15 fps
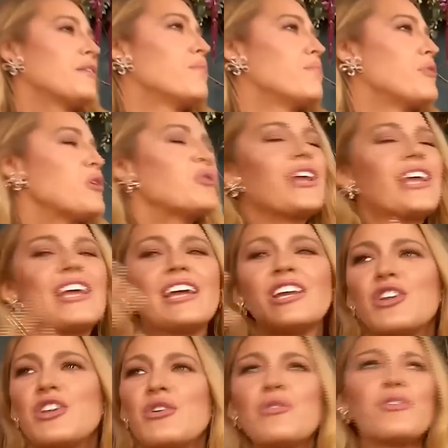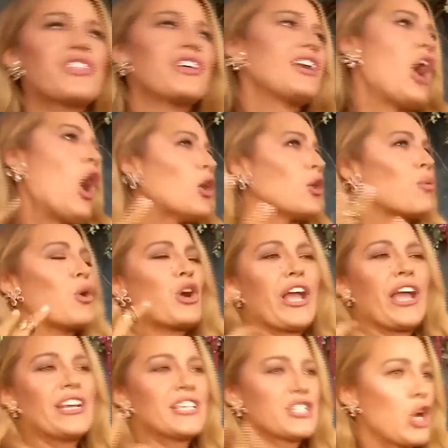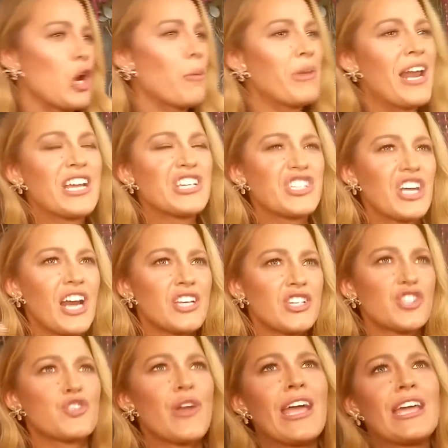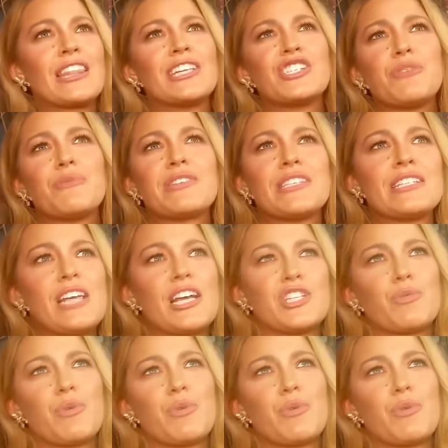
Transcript: perhaps something more personal. Blake Lively has often admitted she